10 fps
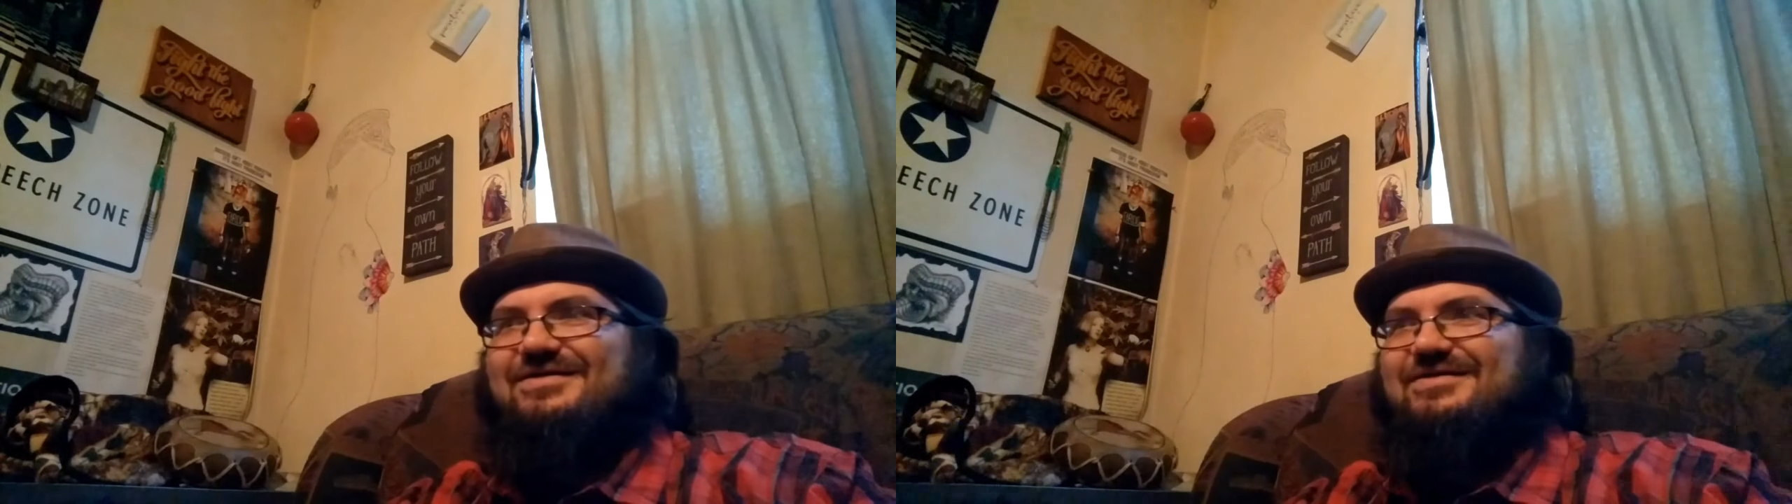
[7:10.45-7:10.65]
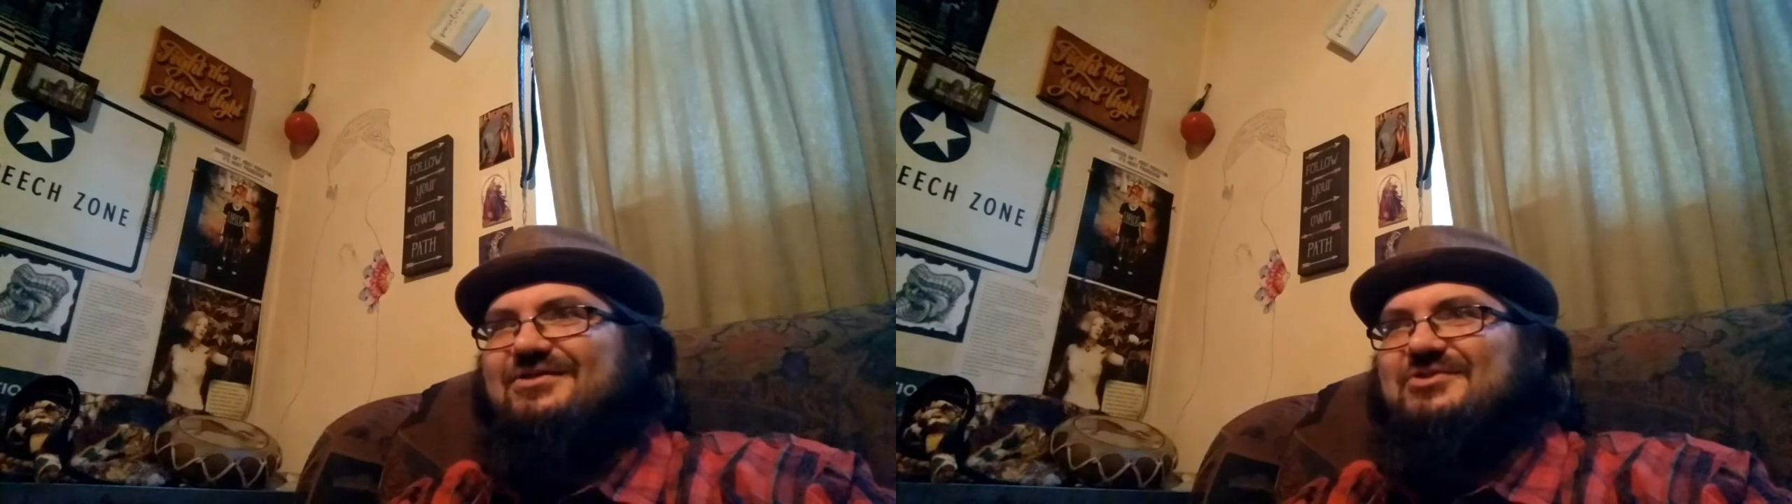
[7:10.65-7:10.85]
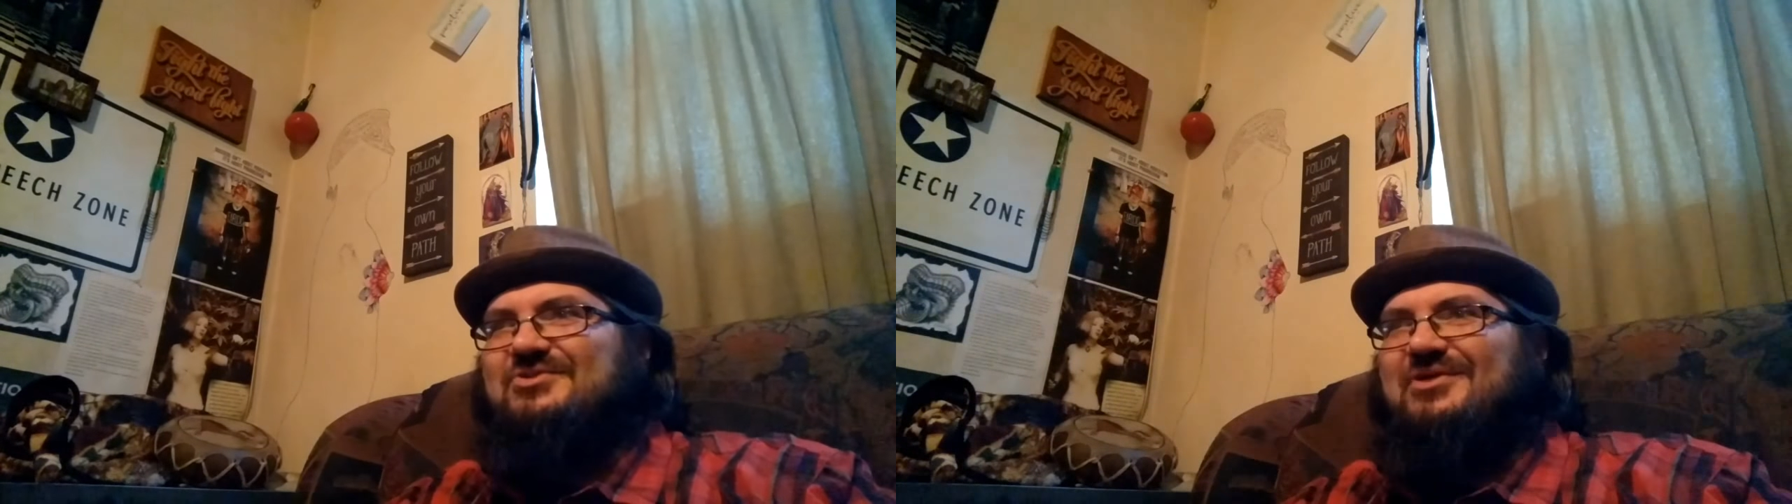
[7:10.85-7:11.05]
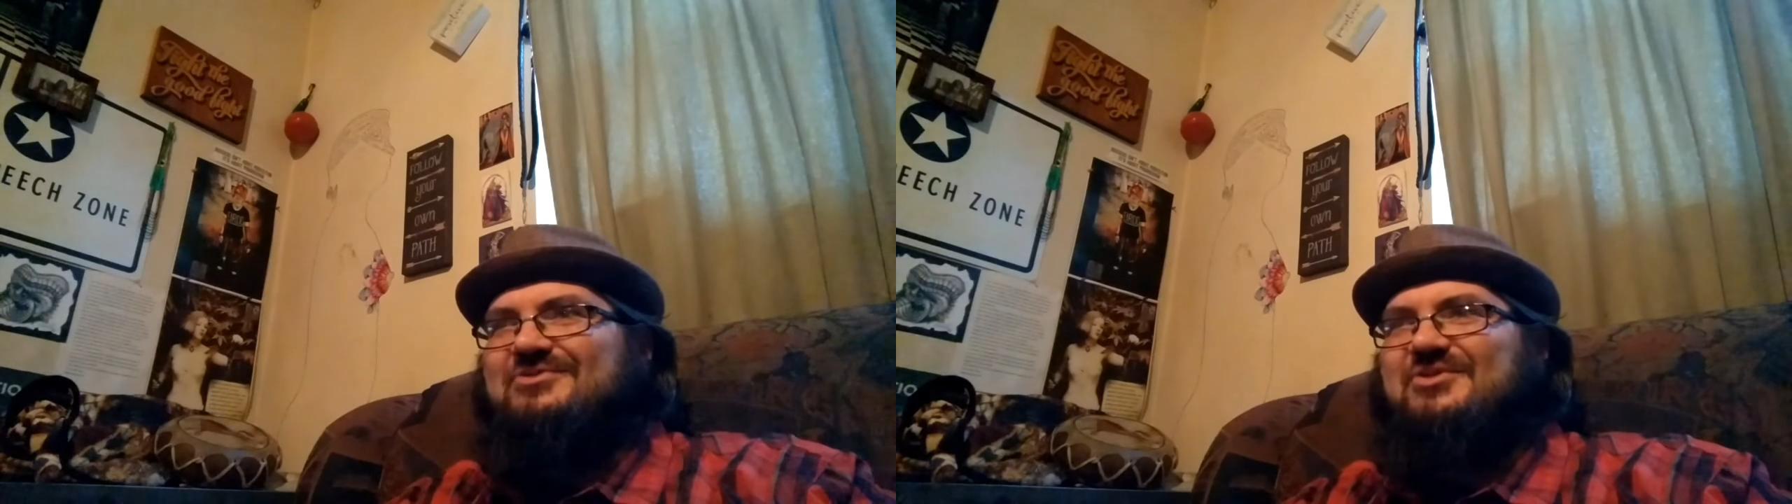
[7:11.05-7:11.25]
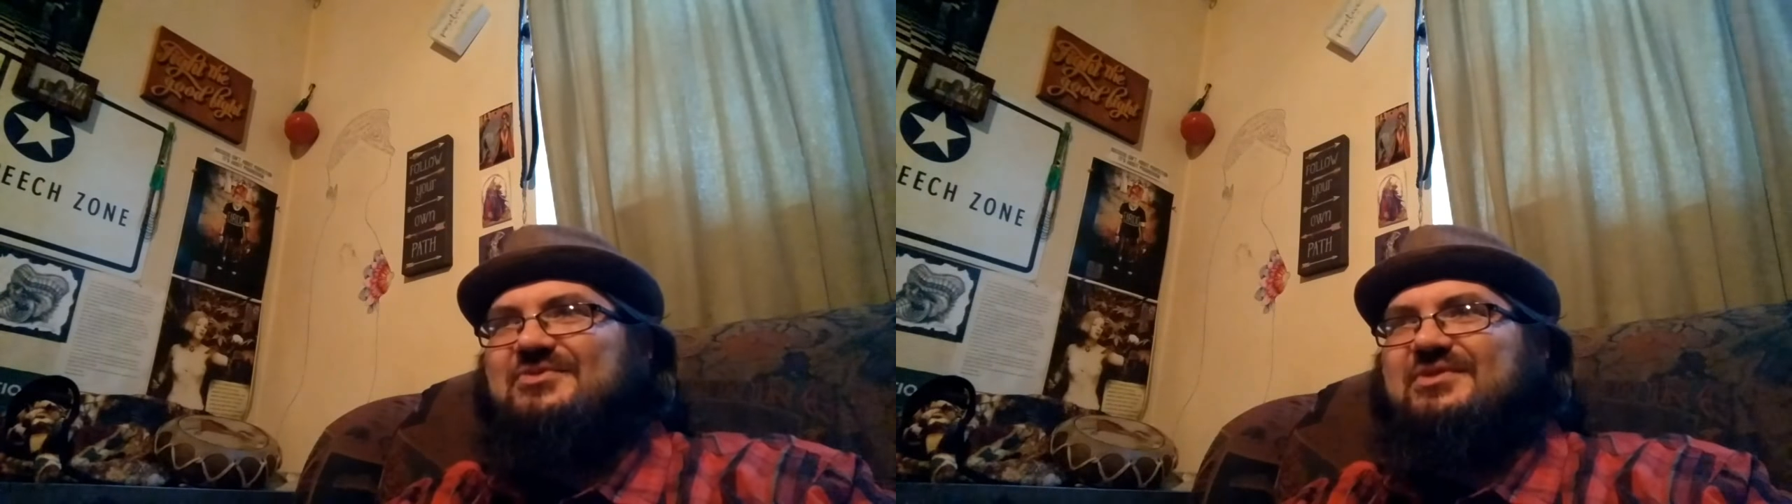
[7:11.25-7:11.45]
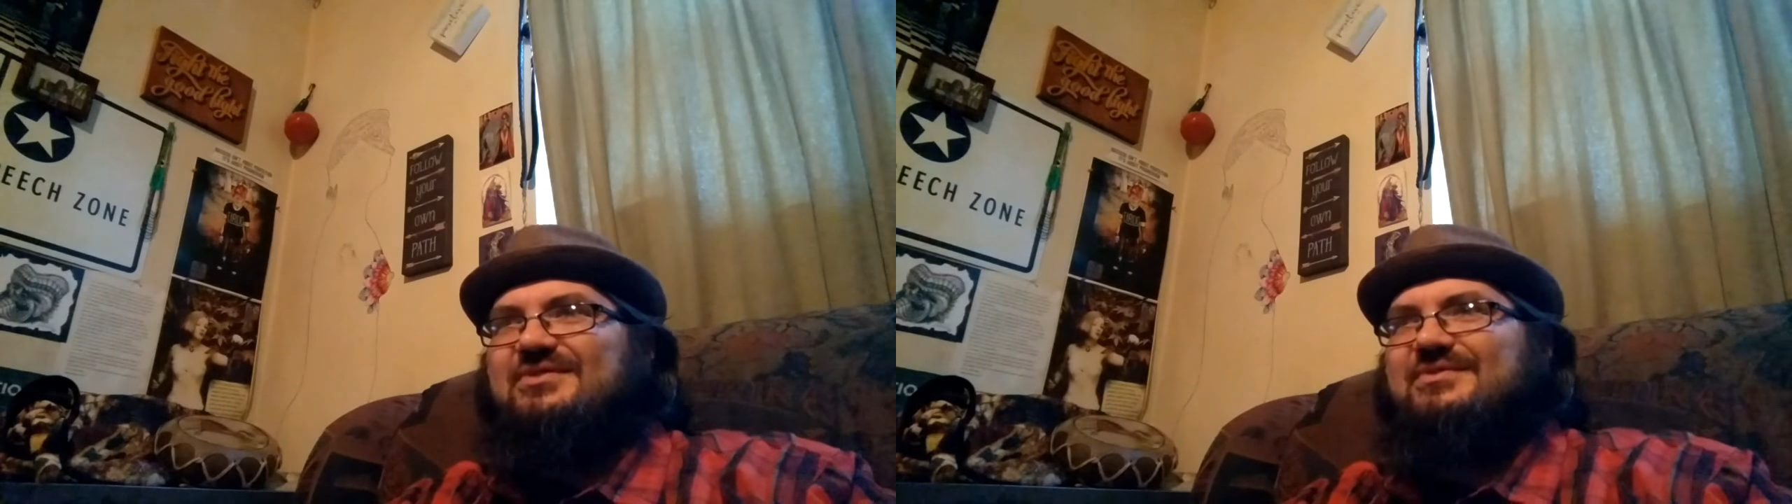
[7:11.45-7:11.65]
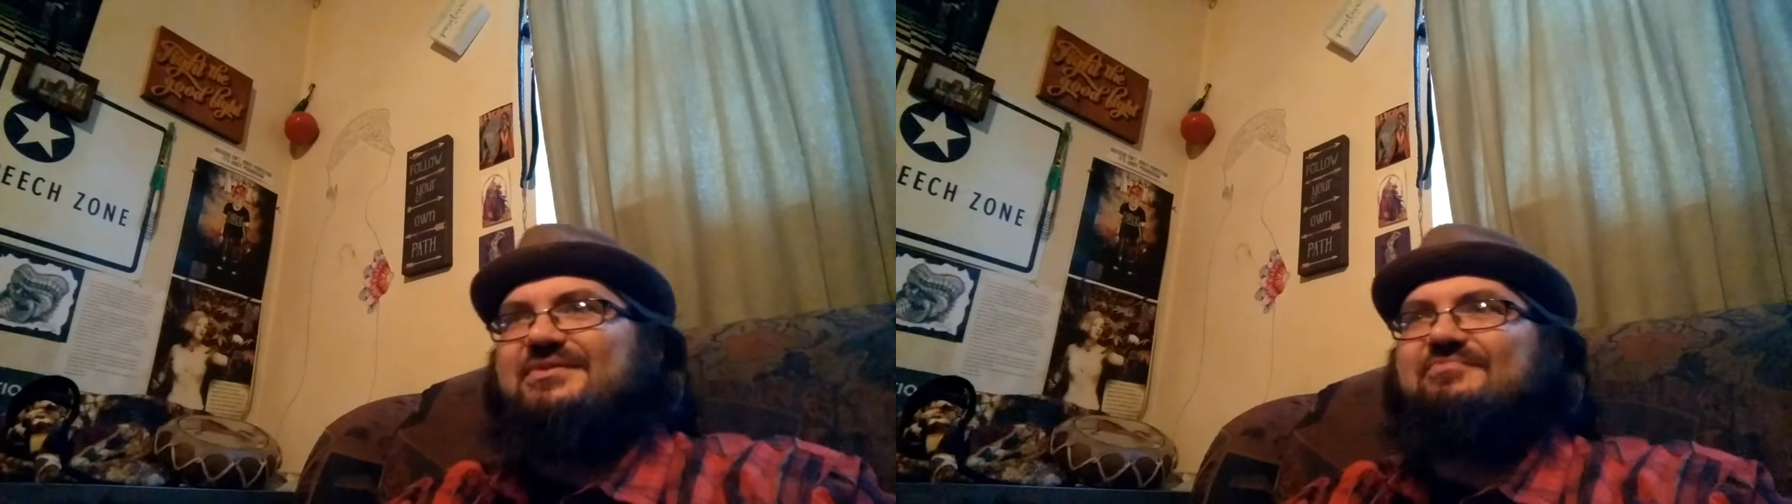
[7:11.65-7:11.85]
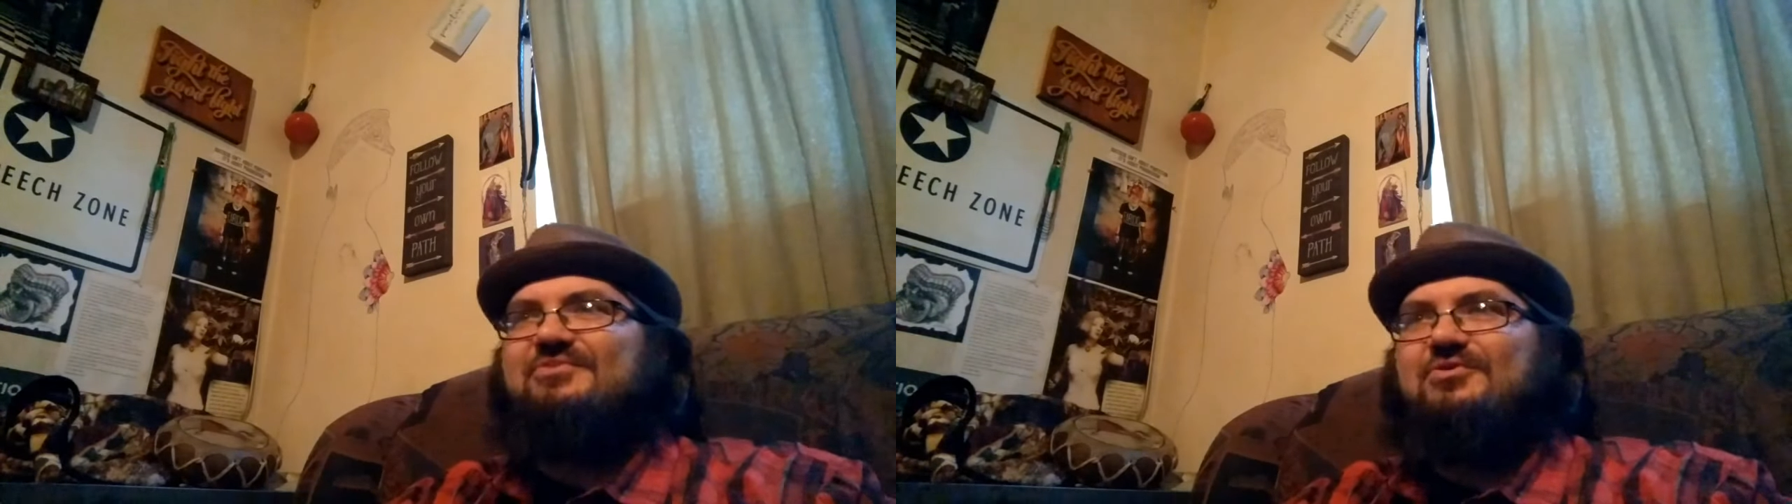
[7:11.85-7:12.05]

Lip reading: And it's not just because some